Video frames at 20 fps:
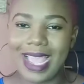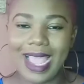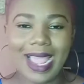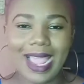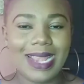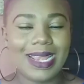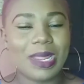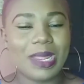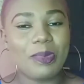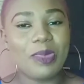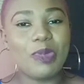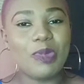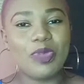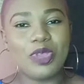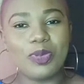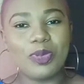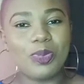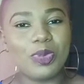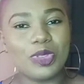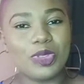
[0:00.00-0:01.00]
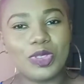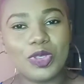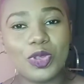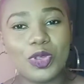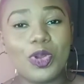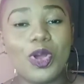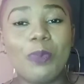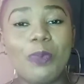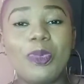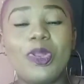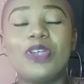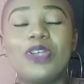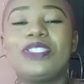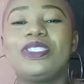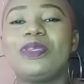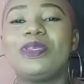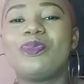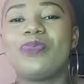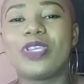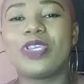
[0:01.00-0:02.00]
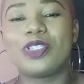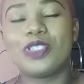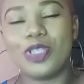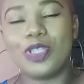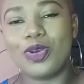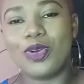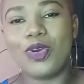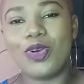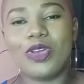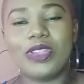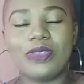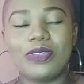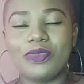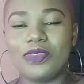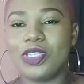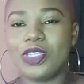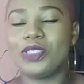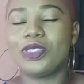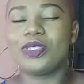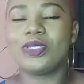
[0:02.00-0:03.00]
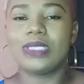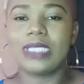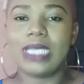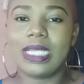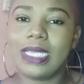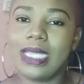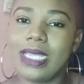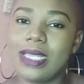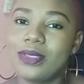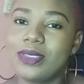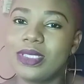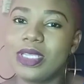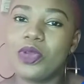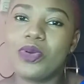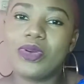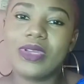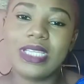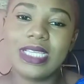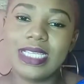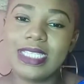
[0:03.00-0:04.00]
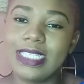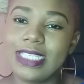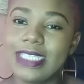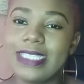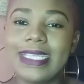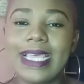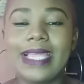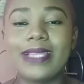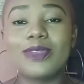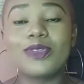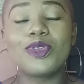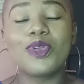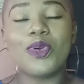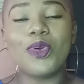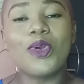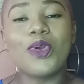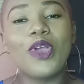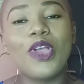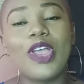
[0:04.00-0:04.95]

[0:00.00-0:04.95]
and then maybe you upload the picture or the videos and then say, oh, she said no.